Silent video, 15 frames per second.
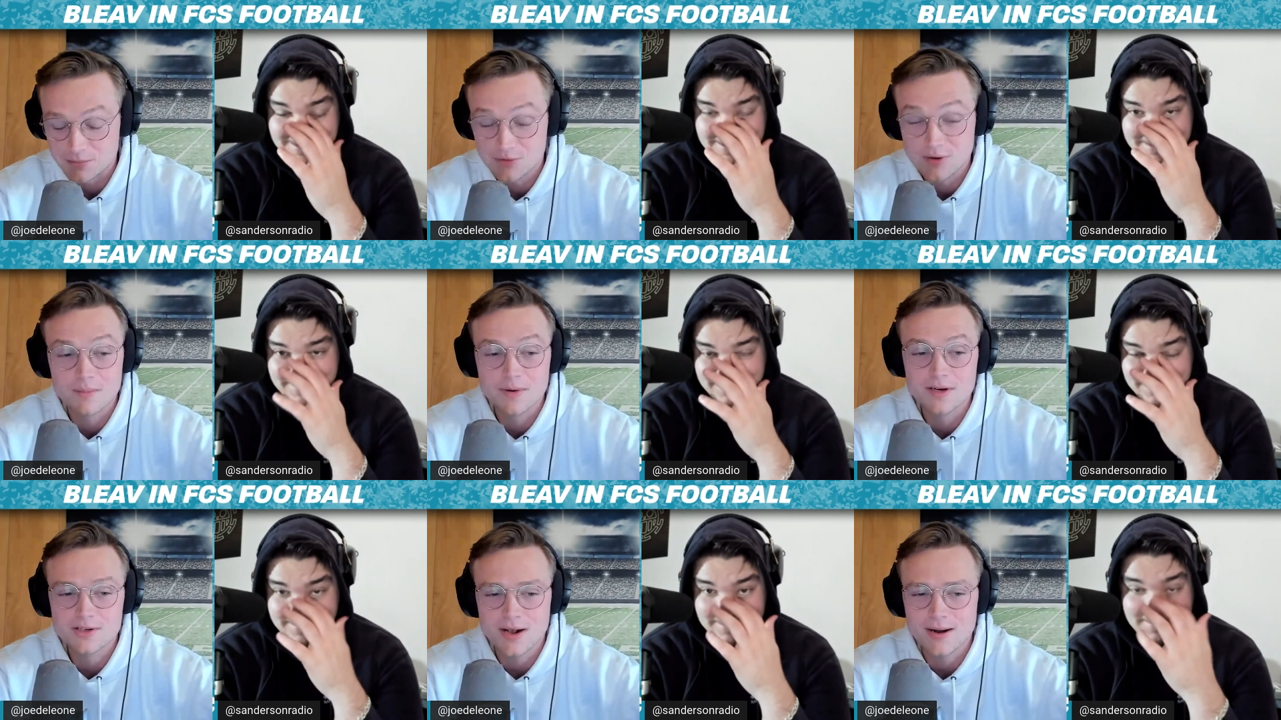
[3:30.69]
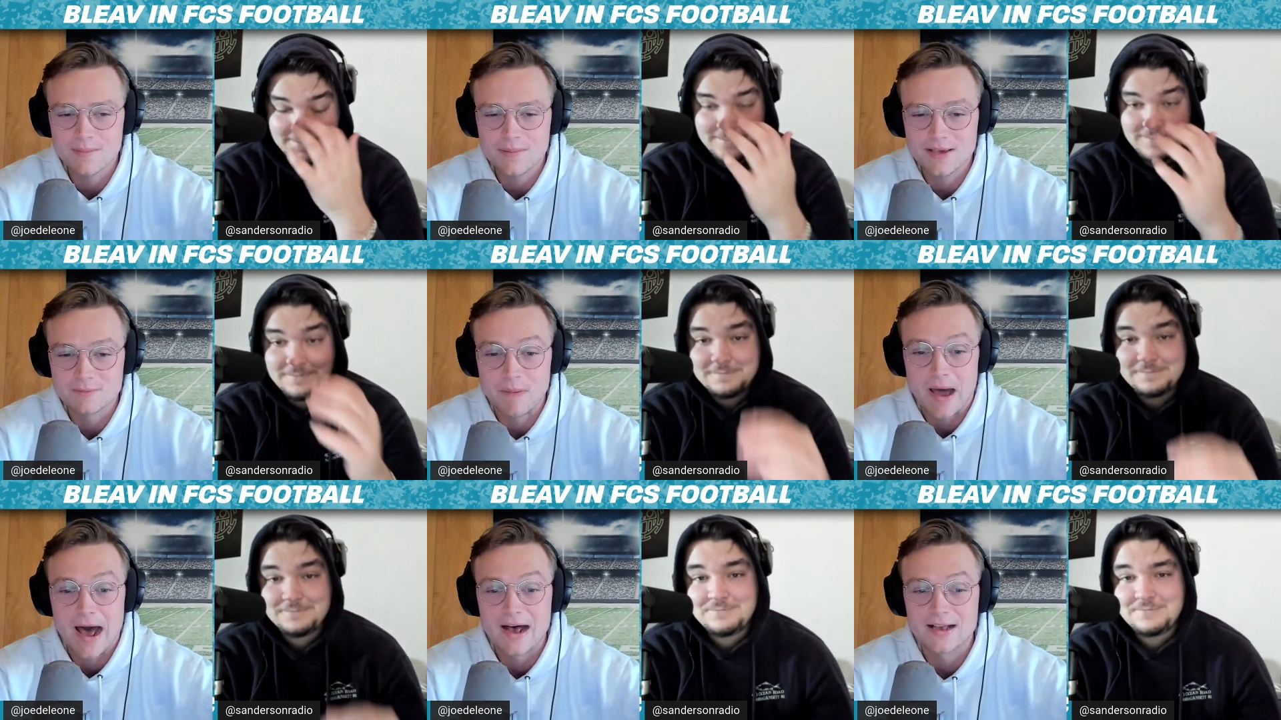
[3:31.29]
Speaker 1: I'm, I'm gonna try to be
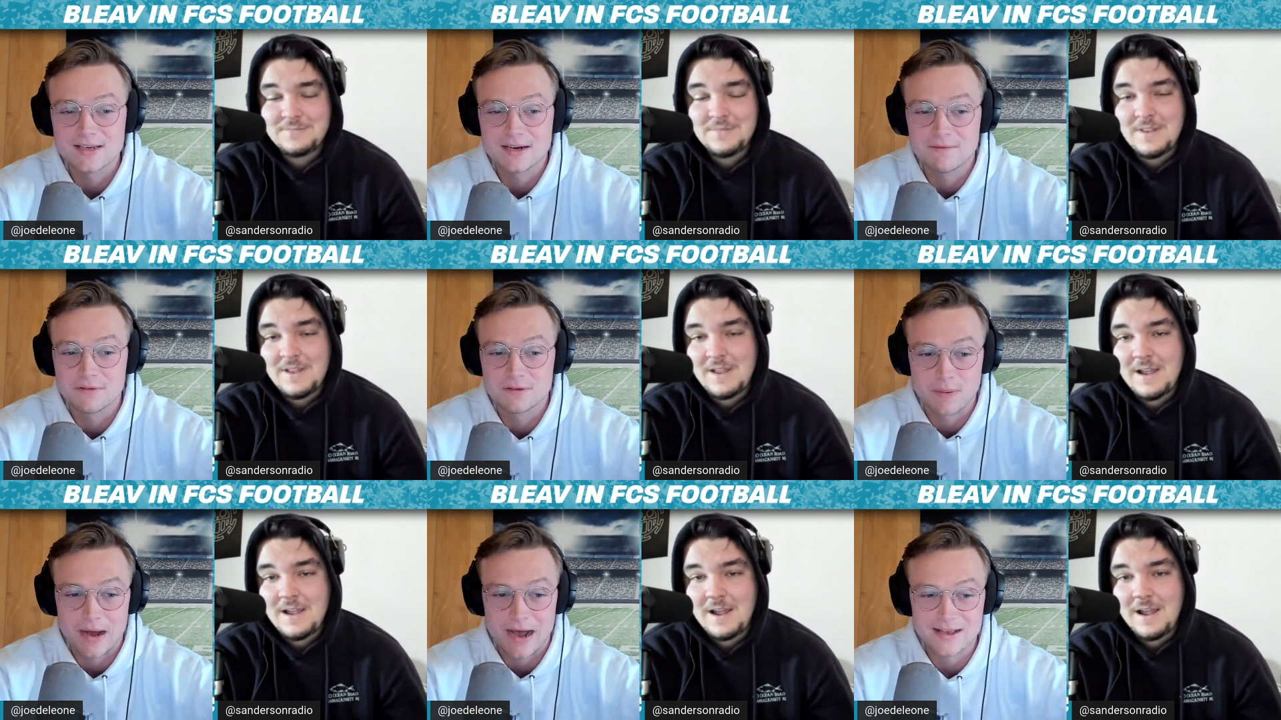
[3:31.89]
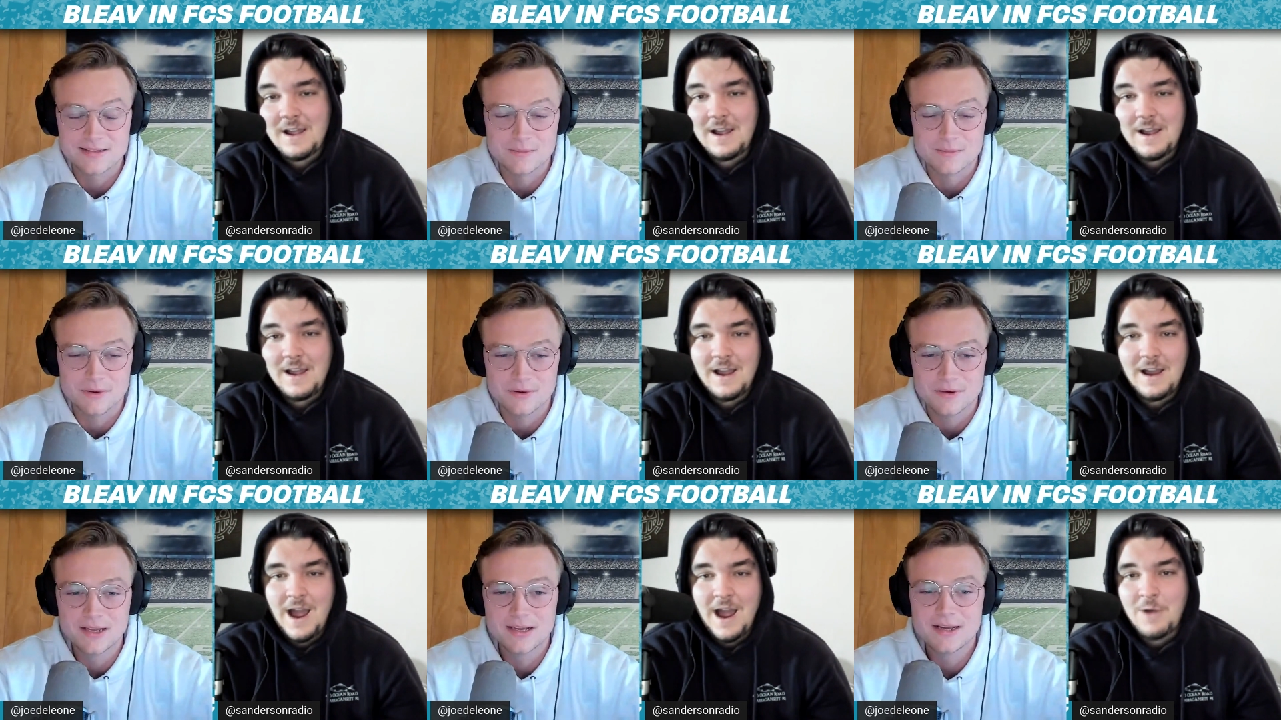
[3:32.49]
as positive as
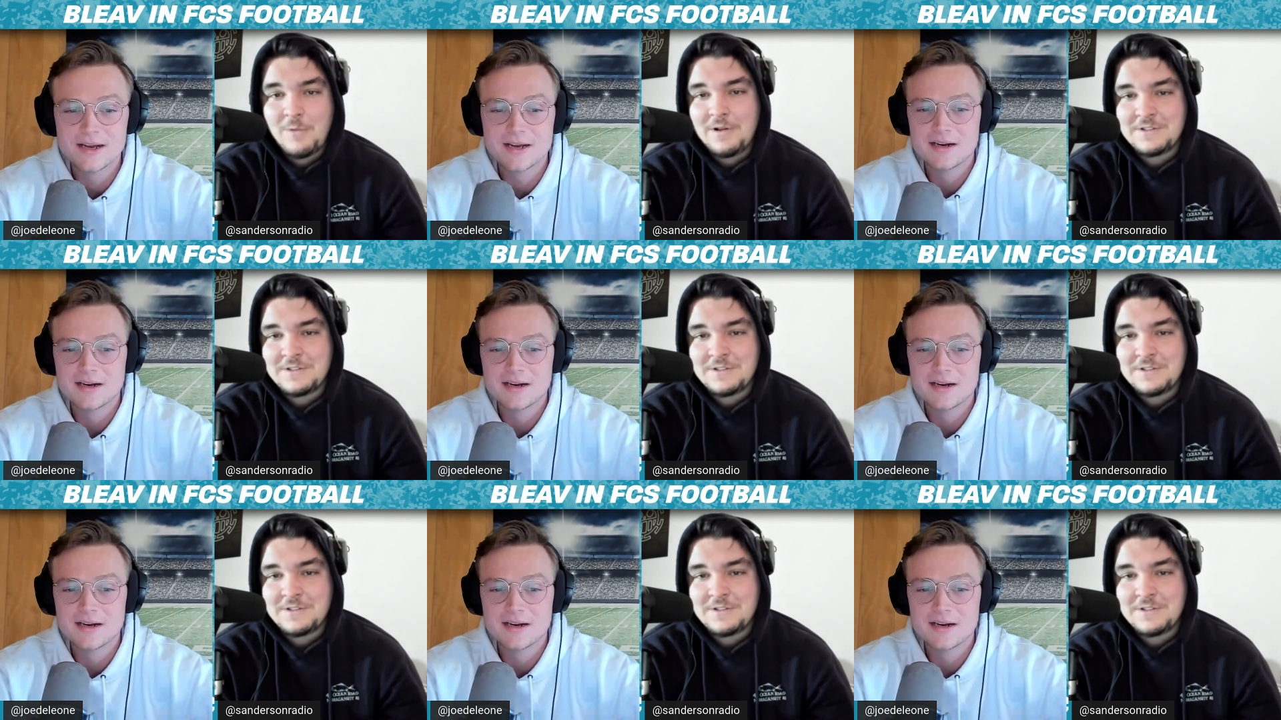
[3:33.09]
possible. I will